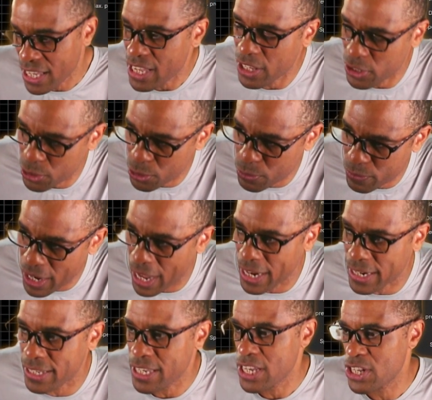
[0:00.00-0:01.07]
you got
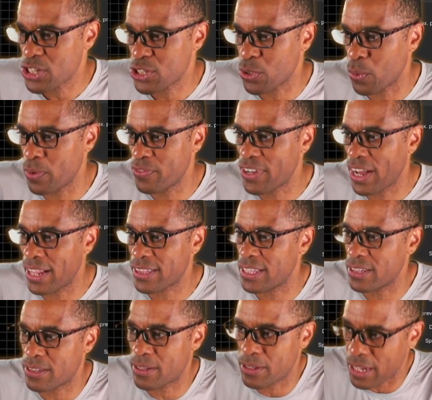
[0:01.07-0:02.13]
it. So we've got
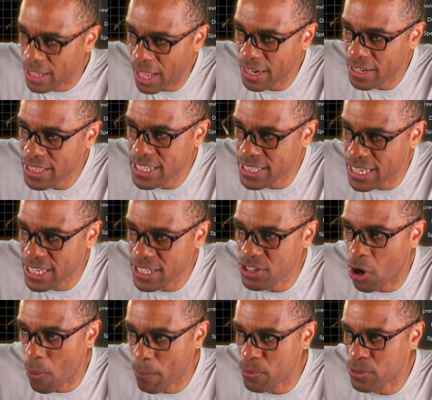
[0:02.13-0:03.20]
a lot of these things
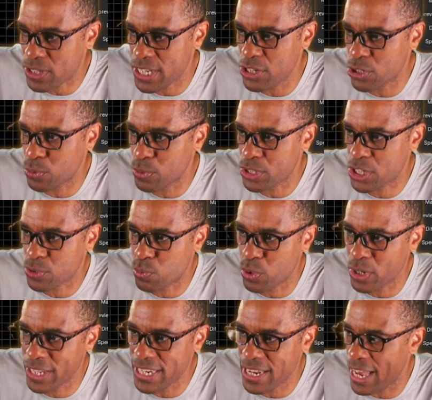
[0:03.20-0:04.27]
are procedural, which is
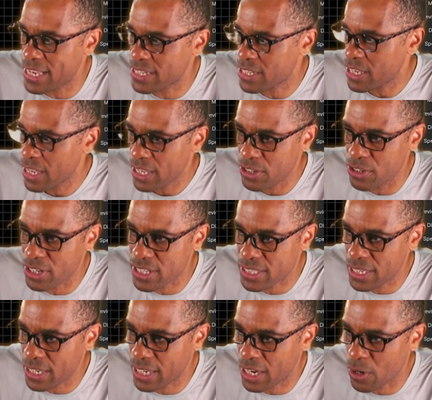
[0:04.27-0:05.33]
really nice. You can
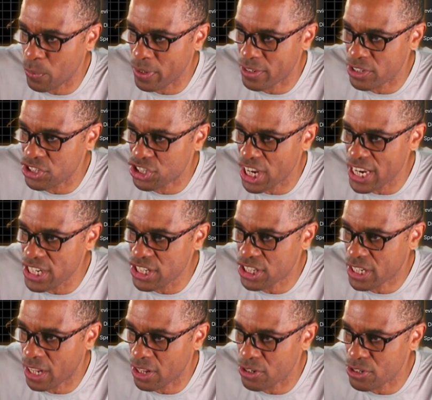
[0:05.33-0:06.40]
see here, we can change
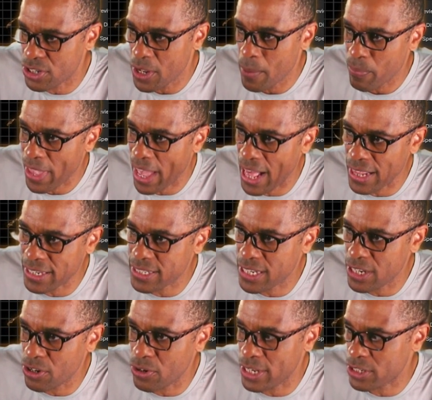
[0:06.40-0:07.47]
colors. Alex
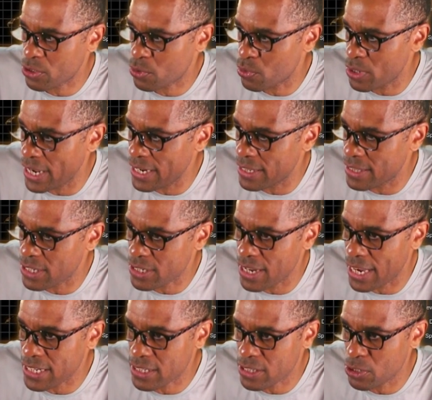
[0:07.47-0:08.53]
here has created this
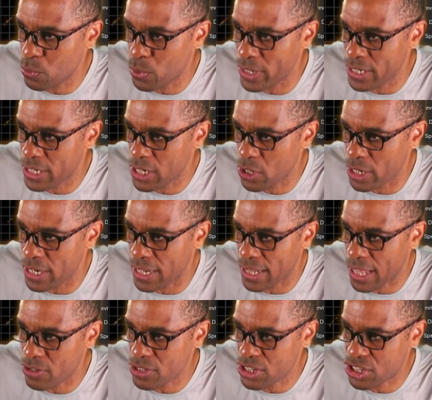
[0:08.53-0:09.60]
nice little one here and
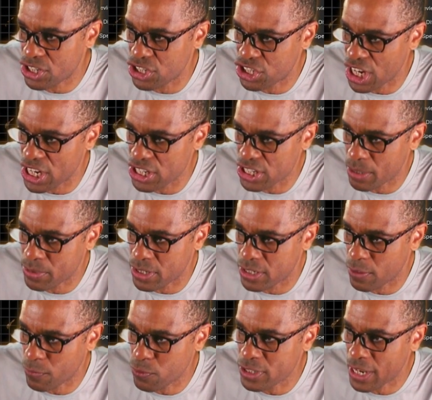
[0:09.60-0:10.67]
allows us to change up to
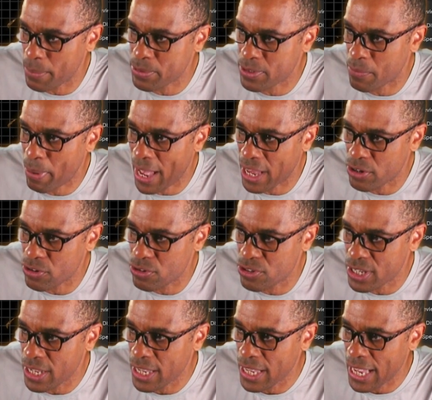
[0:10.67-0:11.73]
different types of patterns
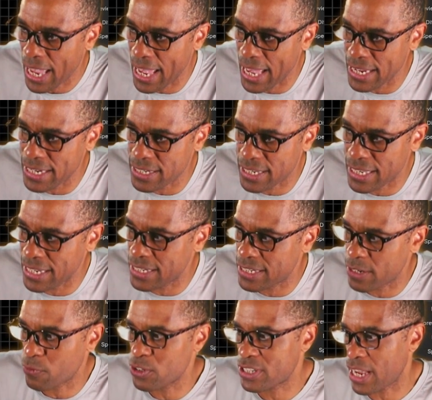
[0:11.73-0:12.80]
and get
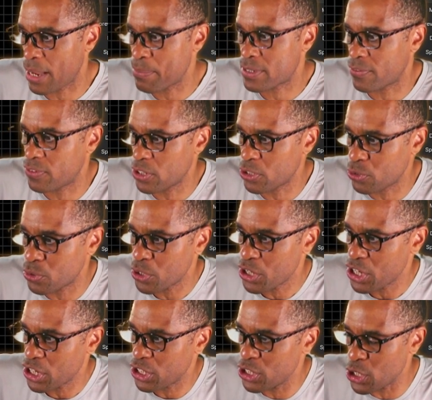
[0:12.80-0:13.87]
different types of little,
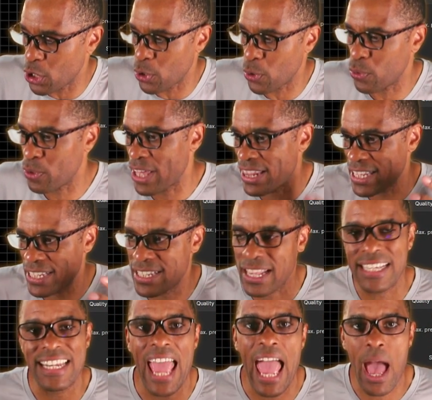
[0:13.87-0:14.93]
you know, this is
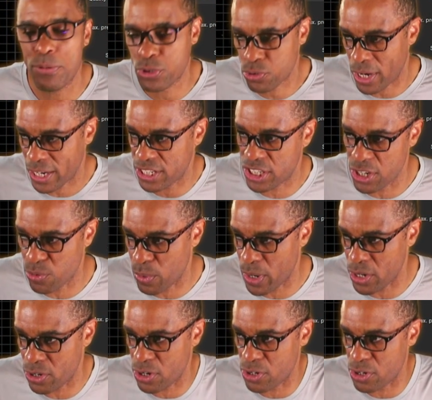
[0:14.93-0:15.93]
like an abstract generator here